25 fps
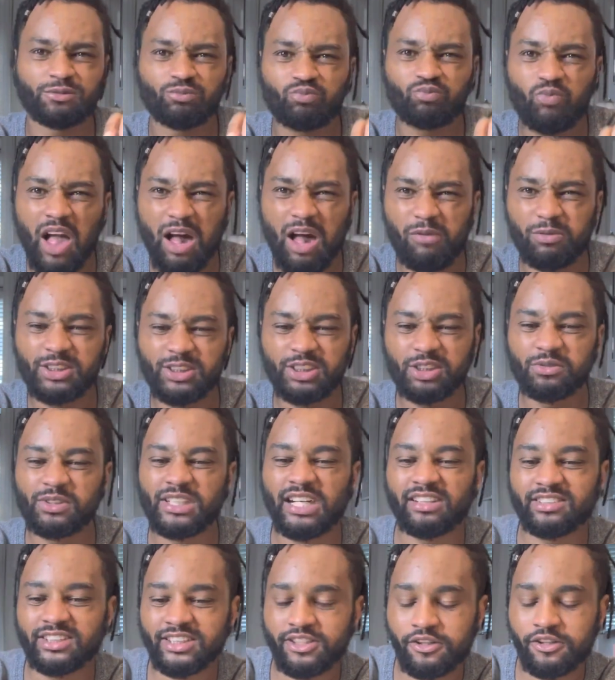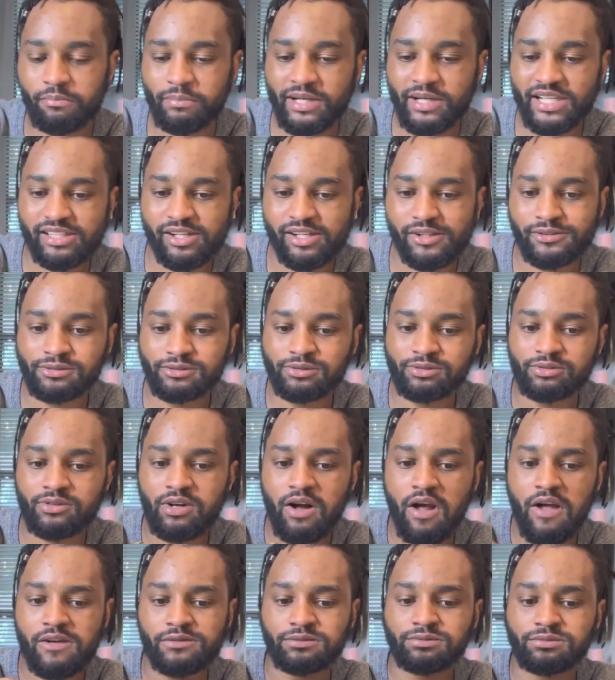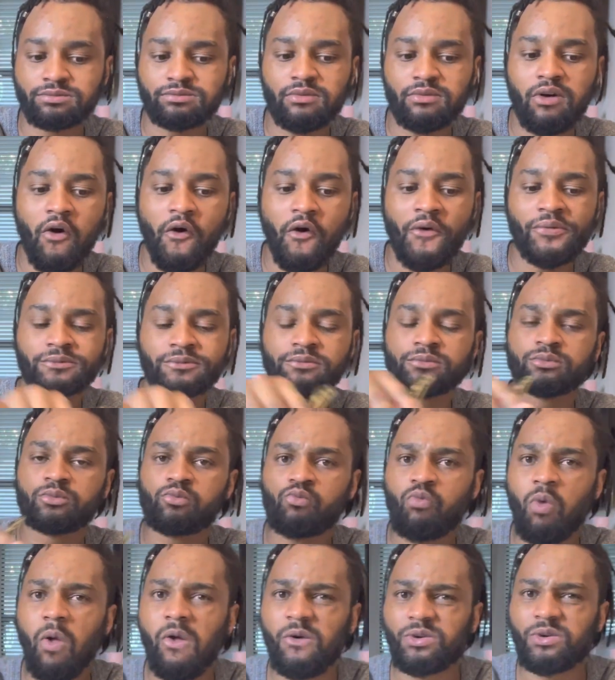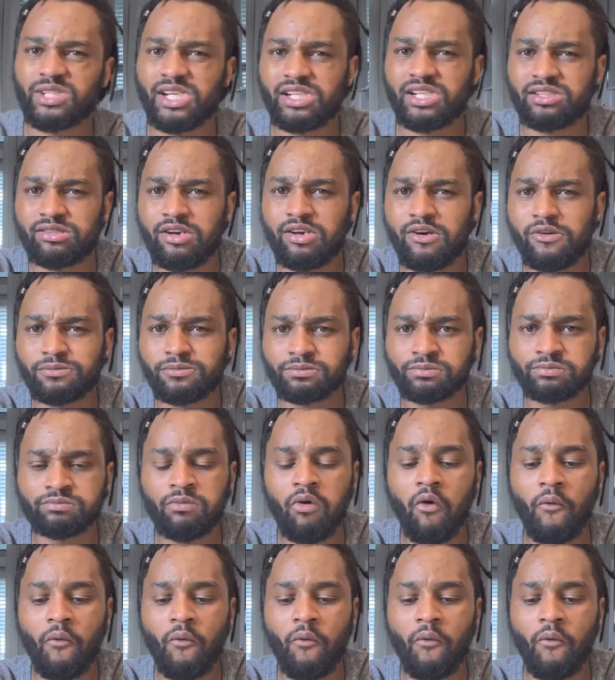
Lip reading: I would do it out the old bay though. Or is that salt?